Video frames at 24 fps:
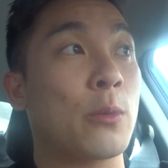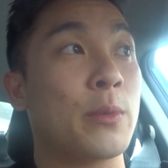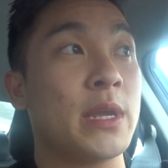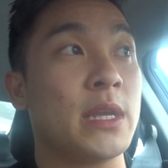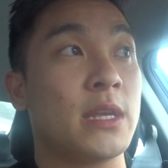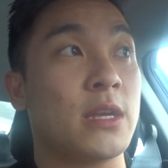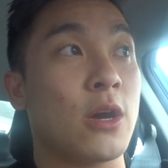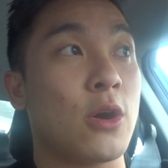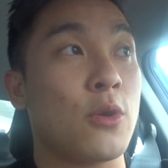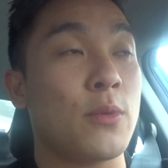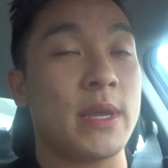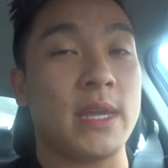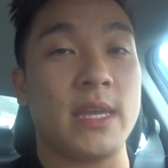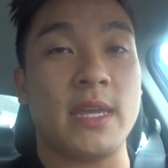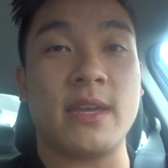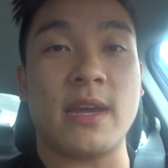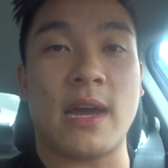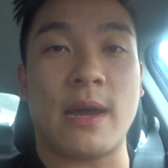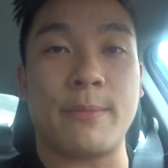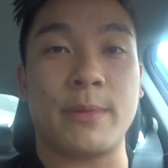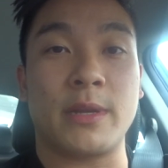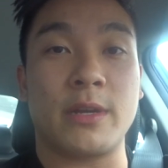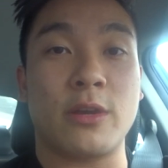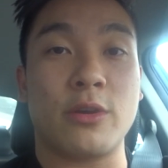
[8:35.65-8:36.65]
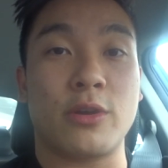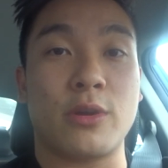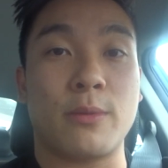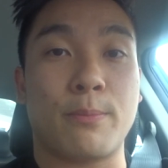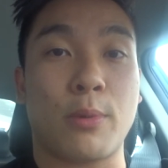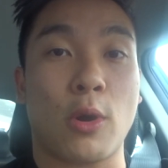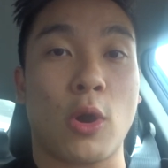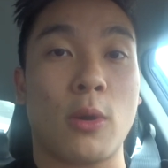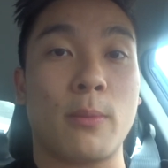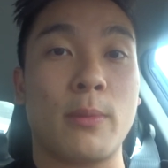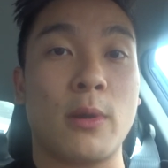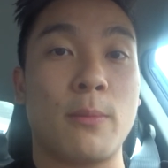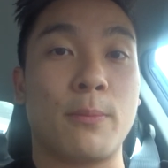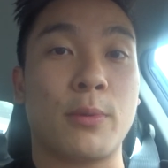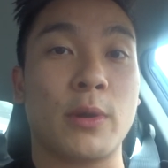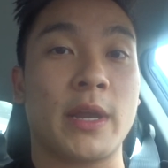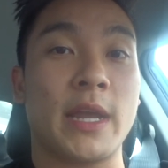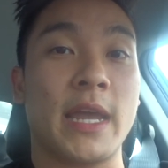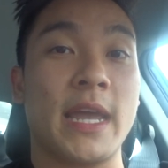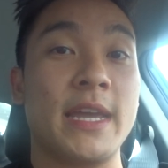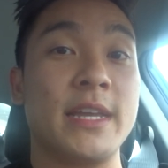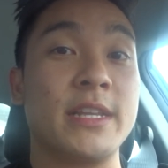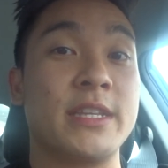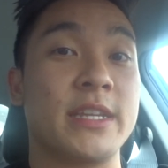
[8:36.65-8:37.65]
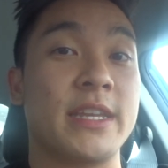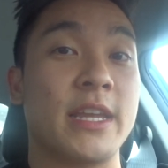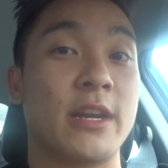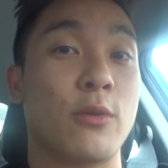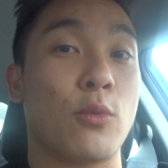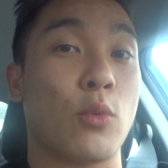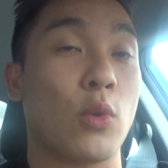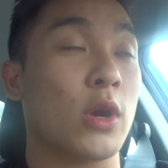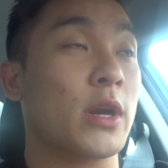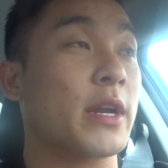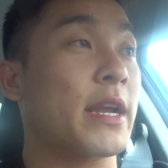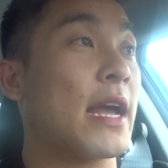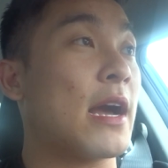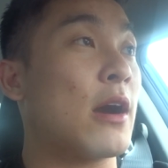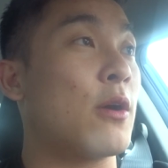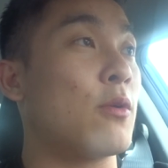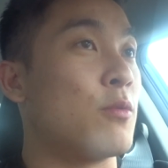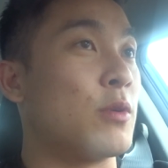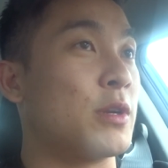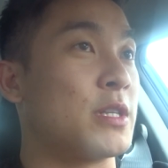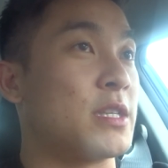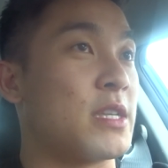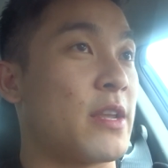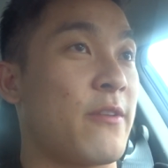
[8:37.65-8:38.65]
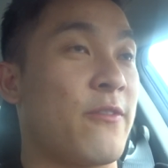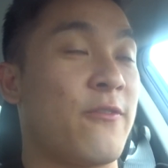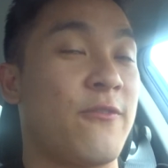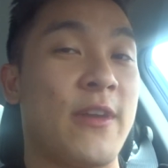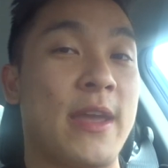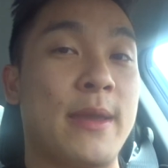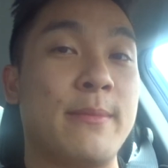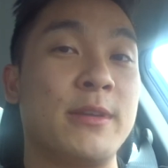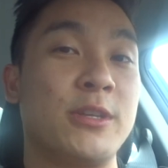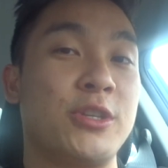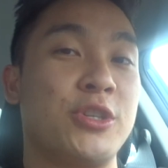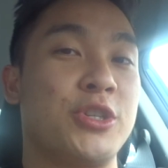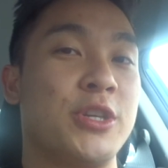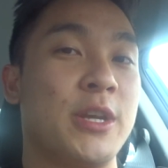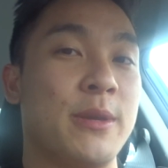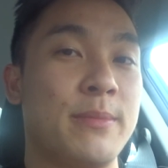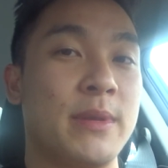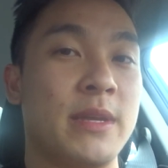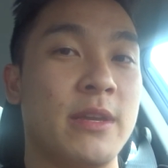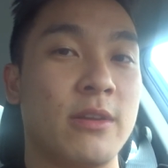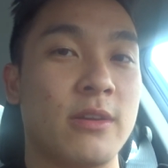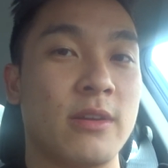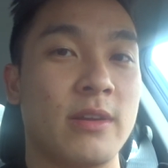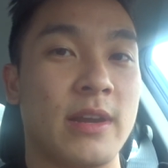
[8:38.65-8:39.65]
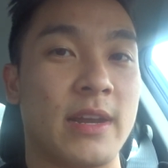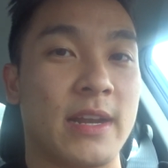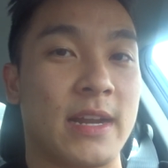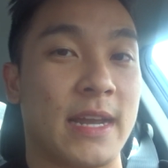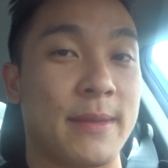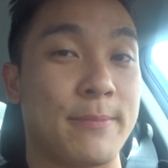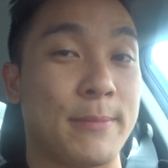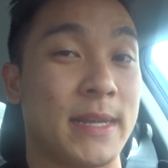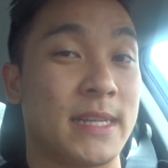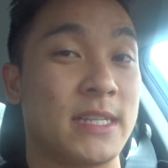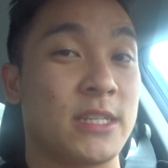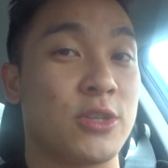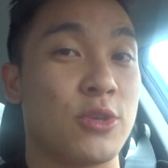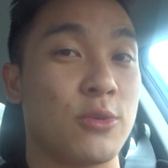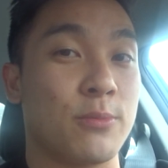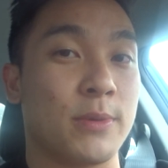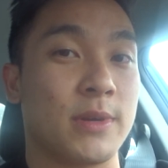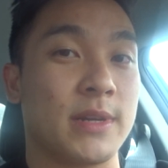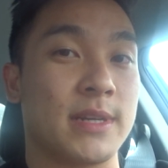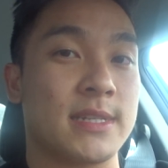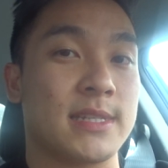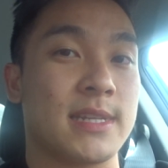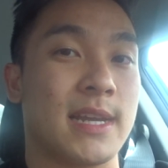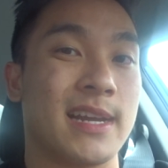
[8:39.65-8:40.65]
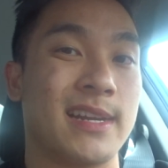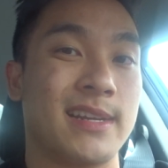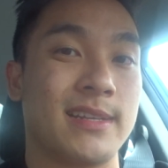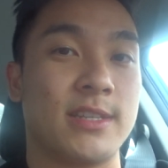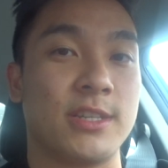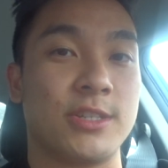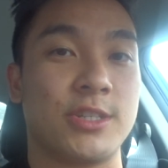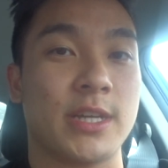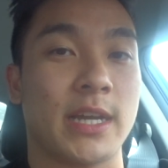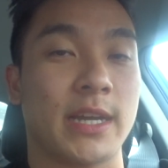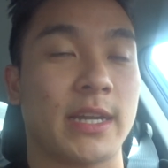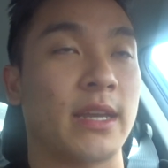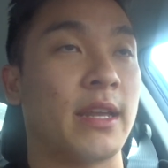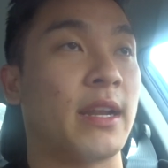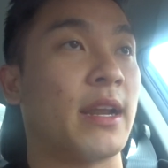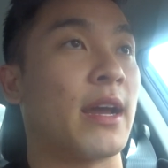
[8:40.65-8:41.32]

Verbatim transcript: we go eat, I'm gonna go to Barbell Brigade to get a workout, which is a famous gym here, and I'm super excited to check it